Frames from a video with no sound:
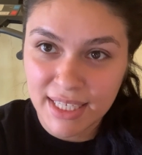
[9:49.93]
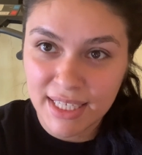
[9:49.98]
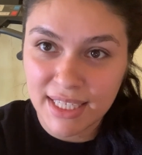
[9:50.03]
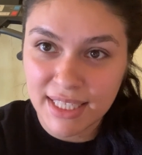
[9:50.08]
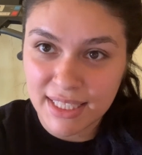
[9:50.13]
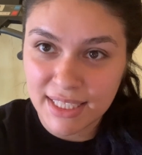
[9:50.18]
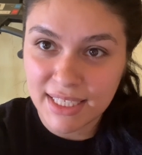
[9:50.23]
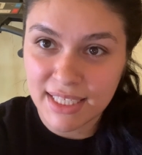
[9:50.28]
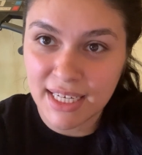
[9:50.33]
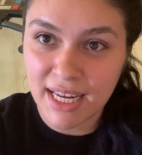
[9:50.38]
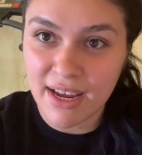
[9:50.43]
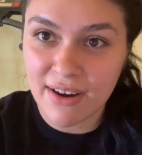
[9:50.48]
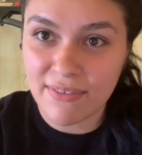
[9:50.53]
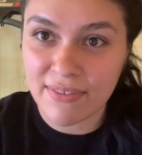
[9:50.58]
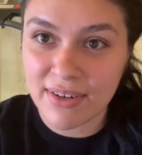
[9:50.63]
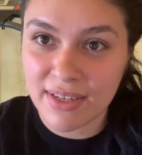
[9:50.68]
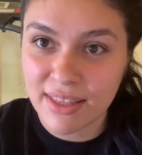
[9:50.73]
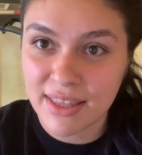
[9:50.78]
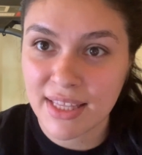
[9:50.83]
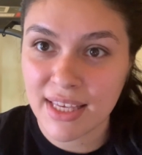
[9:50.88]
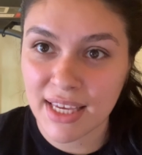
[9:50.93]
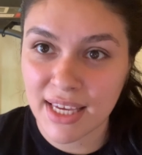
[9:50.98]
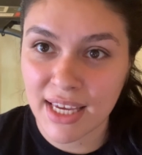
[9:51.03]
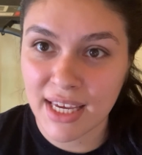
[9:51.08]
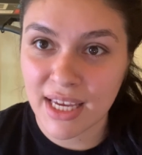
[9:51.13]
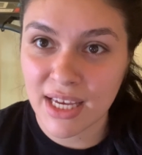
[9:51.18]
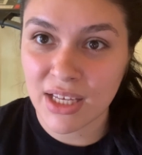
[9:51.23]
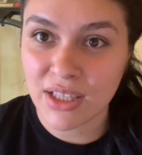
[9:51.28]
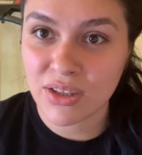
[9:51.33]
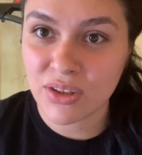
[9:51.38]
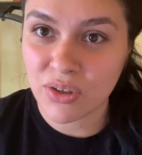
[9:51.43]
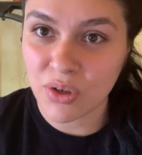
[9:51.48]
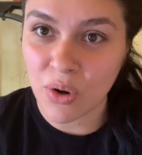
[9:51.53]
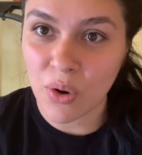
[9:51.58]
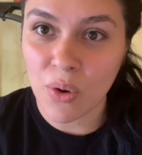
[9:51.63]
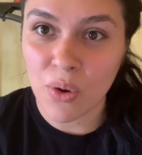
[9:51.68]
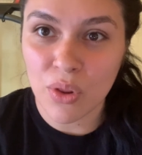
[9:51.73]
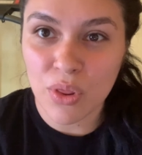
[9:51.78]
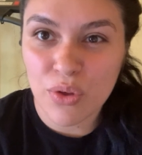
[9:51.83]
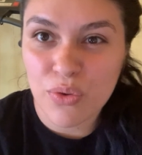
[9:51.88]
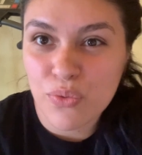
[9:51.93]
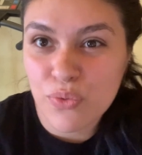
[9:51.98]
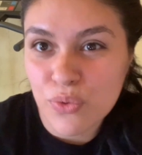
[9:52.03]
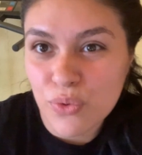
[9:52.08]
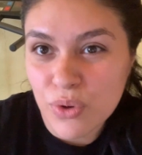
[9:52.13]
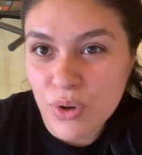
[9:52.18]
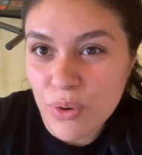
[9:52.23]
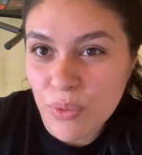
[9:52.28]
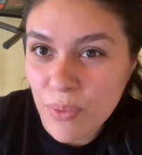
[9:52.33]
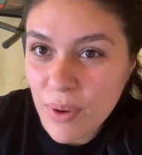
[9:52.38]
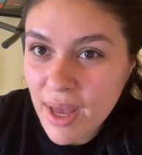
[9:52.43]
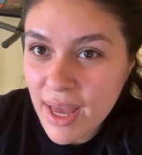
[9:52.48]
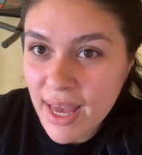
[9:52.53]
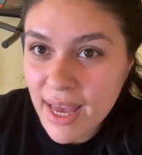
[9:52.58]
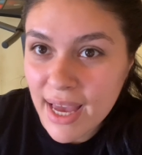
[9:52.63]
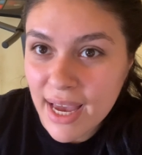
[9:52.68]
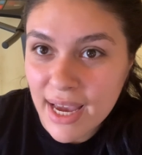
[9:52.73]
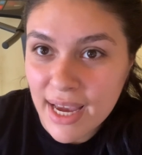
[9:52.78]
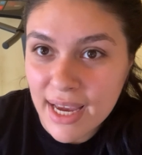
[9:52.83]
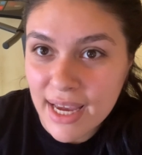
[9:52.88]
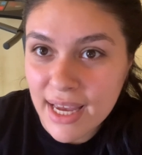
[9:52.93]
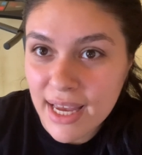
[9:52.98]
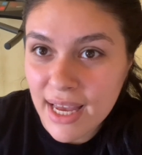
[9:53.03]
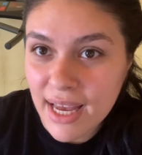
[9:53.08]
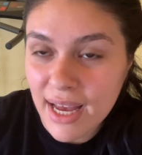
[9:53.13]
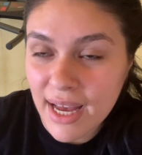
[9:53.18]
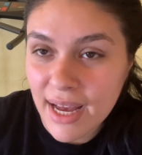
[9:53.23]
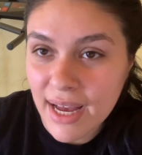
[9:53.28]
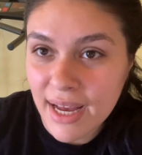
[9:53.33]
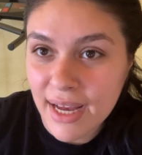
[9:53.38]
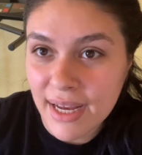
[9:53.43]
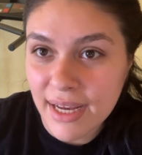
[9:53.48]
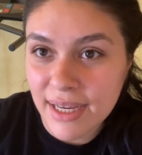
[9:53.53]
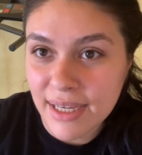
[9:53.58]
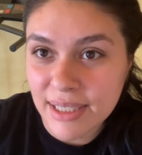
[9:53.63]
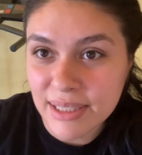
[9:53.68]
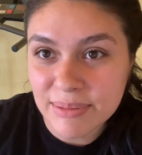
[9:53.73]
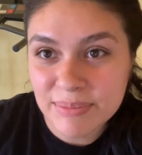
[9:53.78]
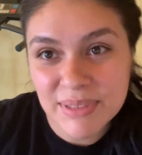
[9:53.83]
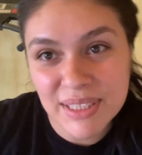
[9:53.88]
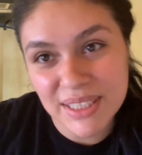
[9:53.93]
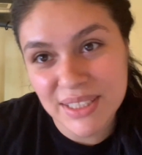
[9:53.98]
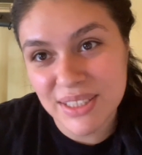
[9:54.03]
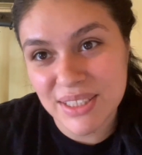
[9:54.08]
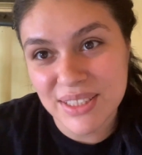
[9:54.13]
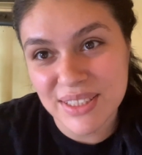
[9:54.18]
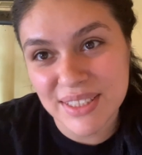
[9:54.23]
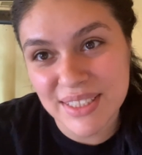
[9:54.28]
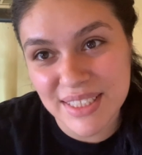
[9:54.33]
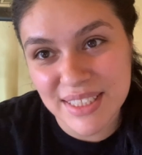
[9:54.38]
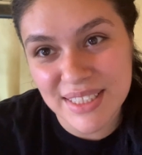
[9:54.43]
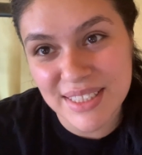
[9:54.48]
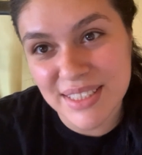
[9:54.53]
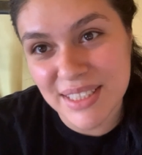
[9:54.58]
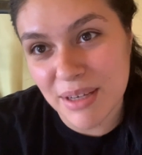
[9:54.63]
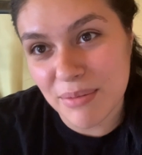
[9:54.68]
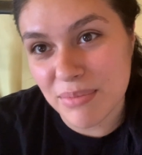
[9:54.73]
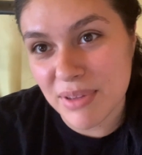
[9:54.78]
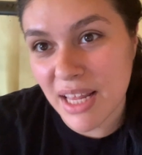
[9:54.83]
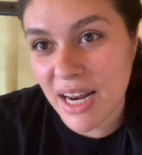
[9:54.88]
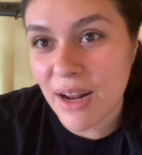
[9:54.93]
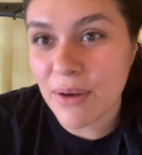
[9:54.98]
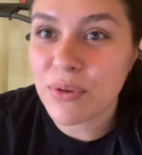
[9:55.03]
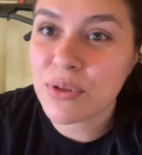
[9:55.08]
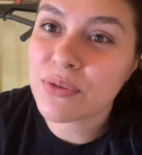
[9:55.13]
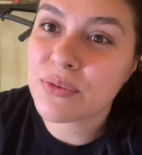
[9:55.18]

Clean everything, throw all the food away. That's just a tip that I would